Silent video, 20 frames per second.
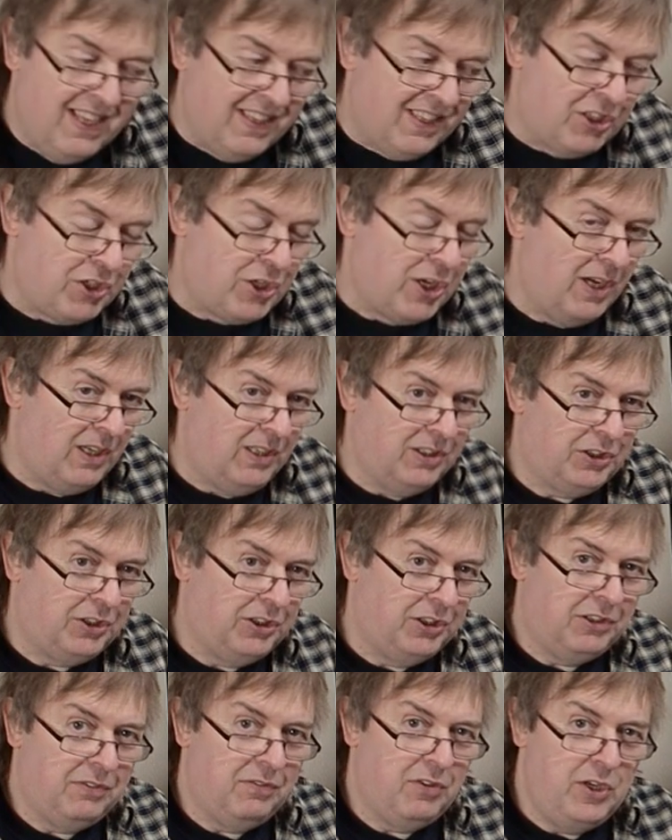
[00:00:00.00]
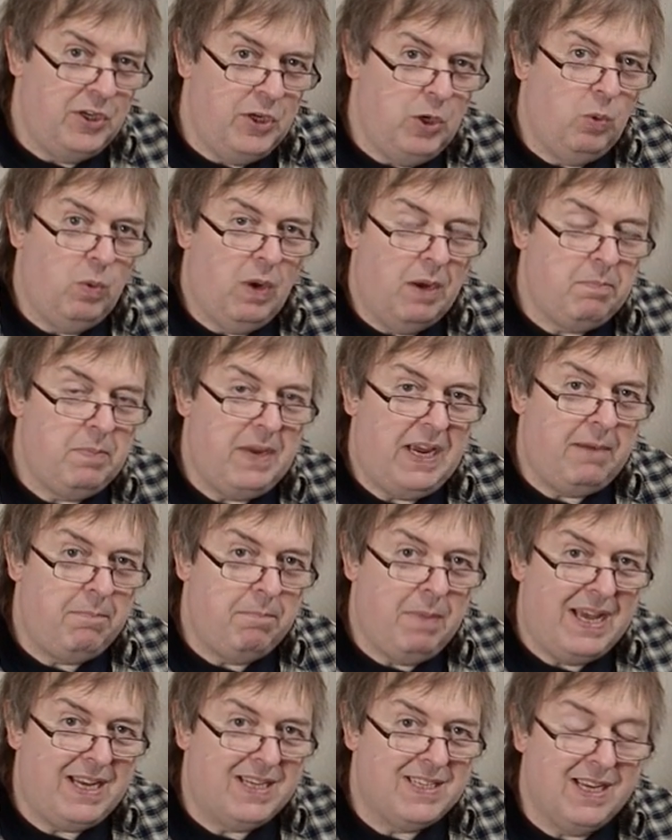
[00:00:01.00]
the chances of the new one
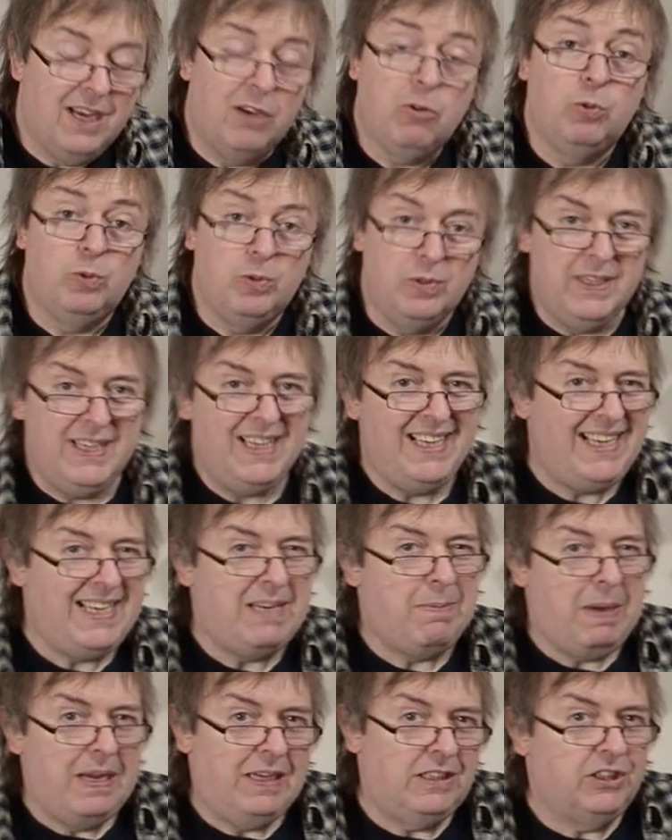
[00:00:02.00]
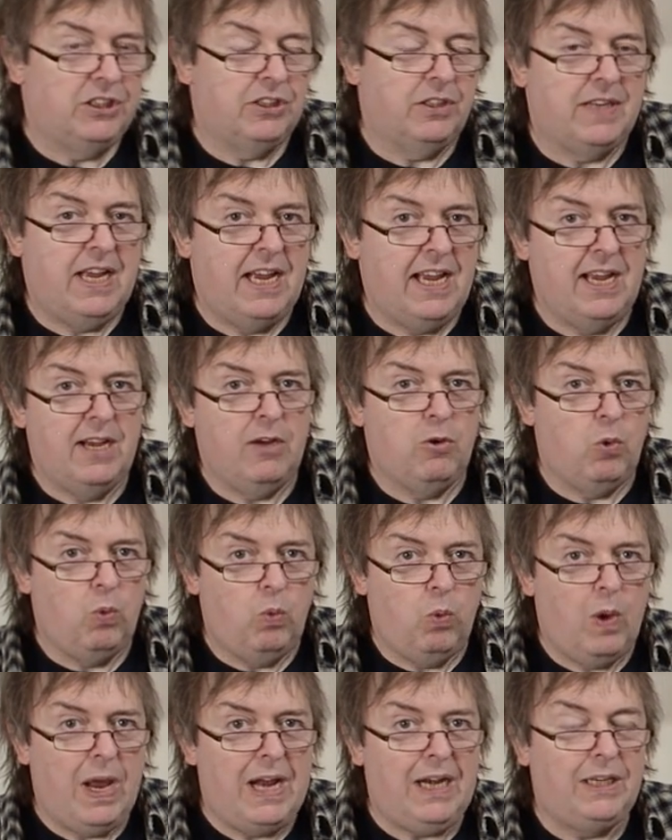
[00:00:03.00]
being better really depends on how
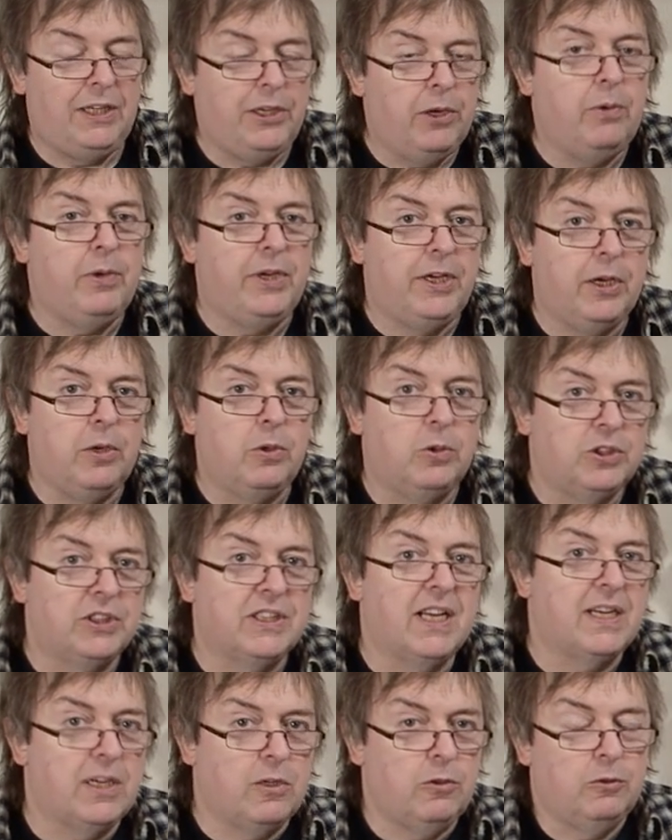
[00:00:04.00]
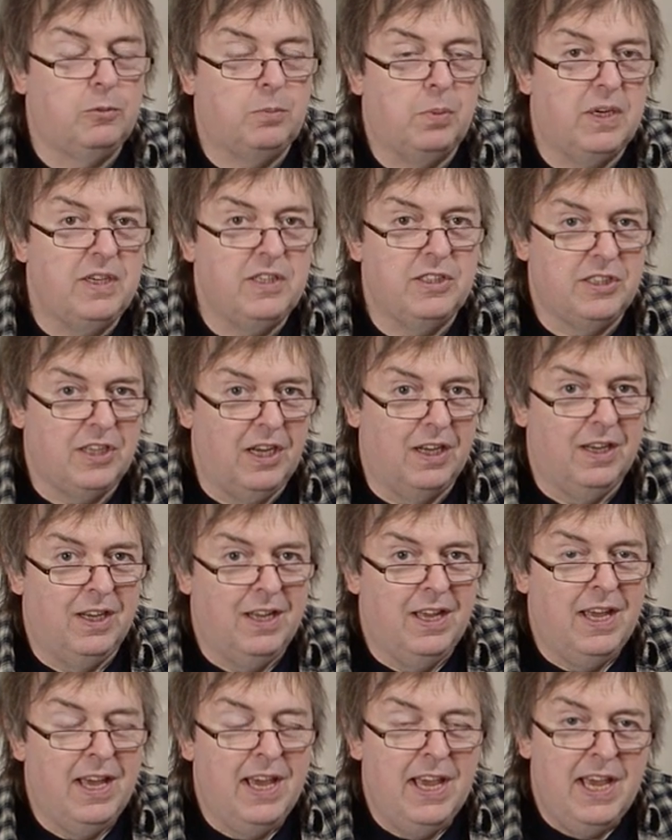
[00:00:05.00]
well you use that old printer.
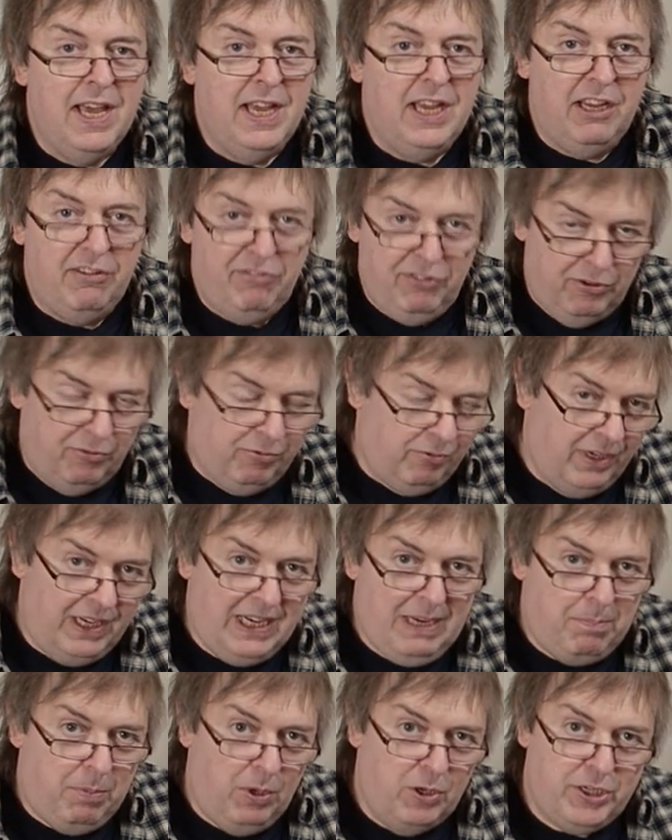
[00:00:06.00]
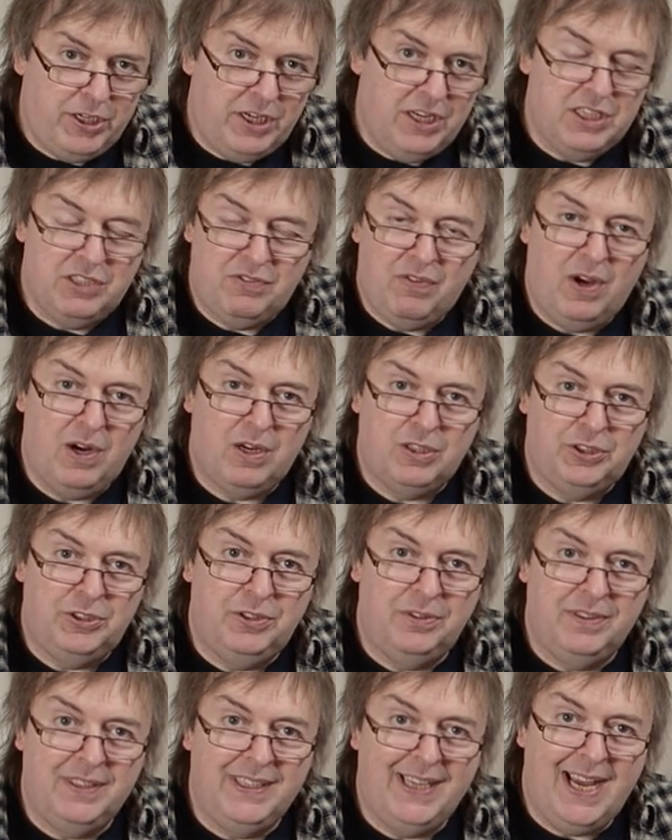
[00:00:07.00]
If you've really pushed it as far as
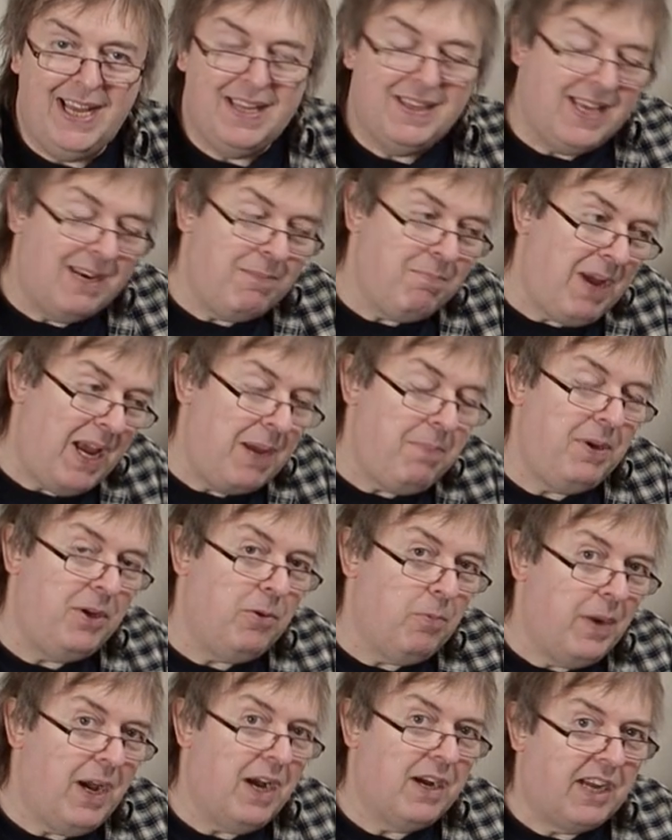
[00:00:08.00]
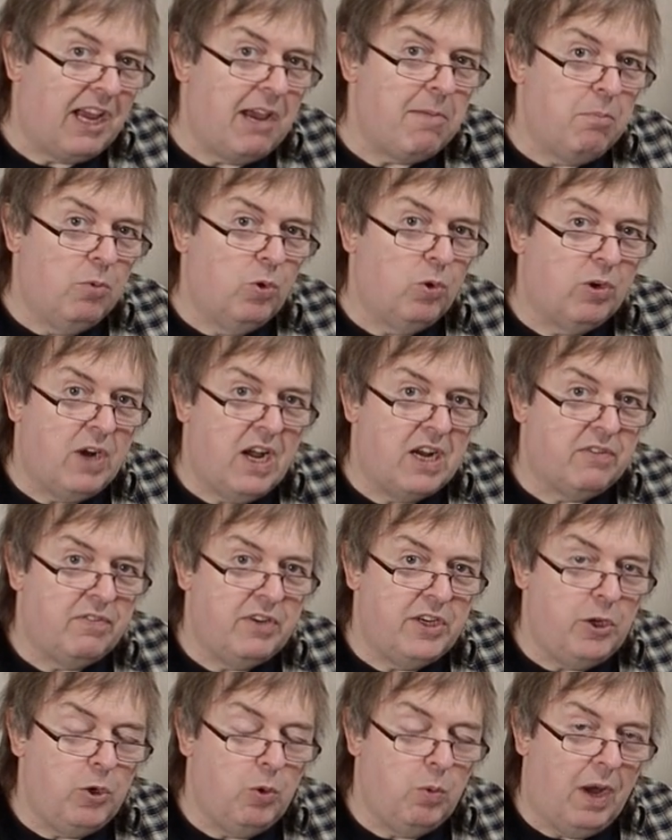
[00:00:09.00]
you can get, then maybe you'll be able to get more out
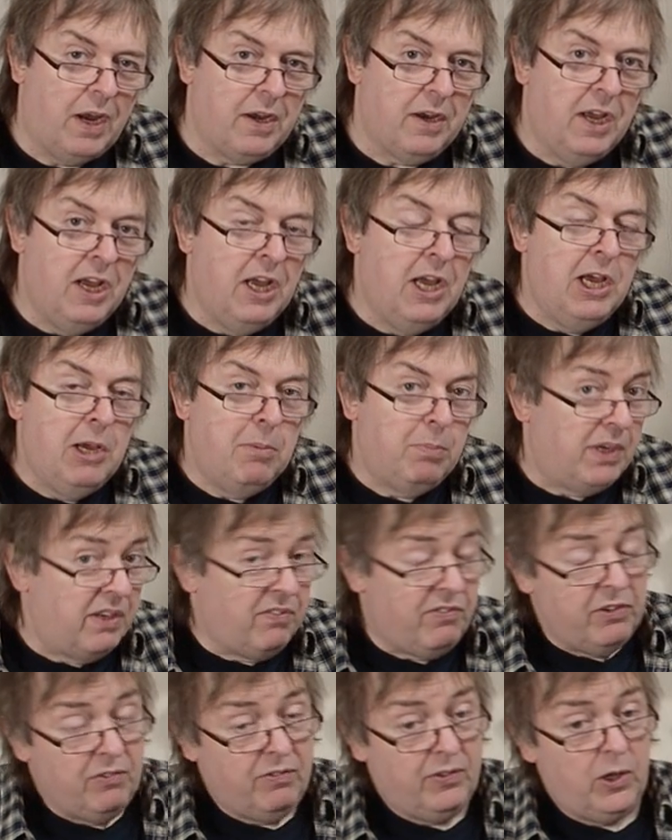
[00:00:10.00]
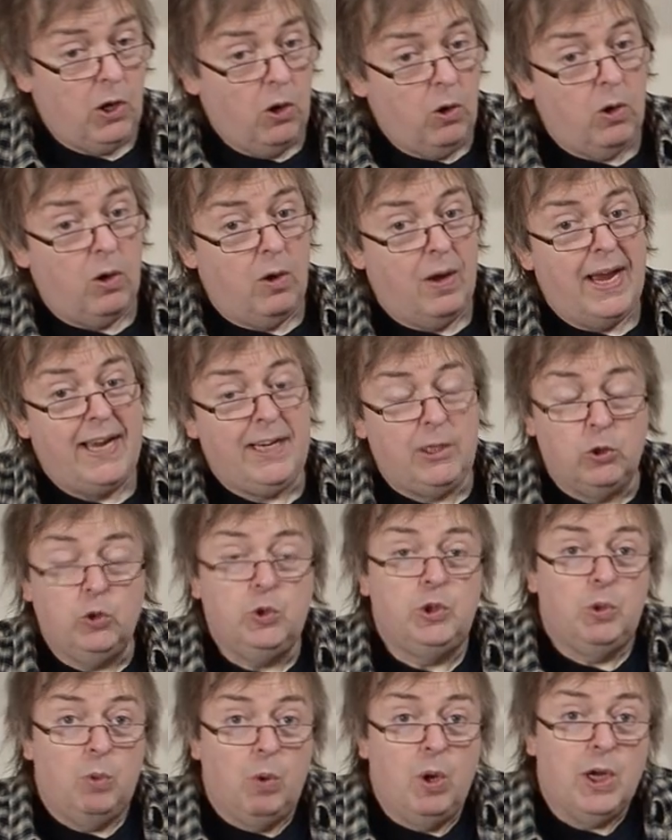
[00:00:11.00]
of a new one. But if you've got a
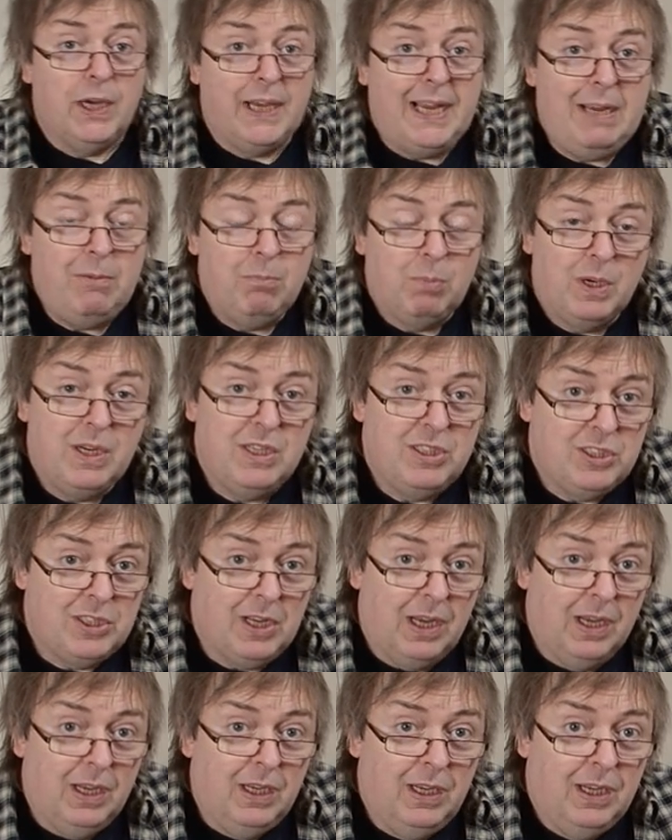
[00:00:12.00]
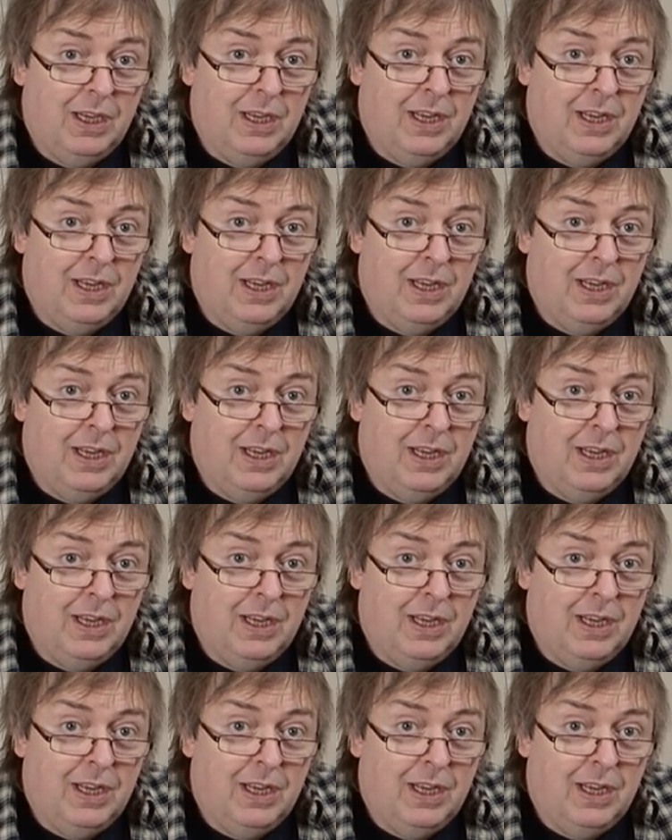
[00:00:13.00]
good working printer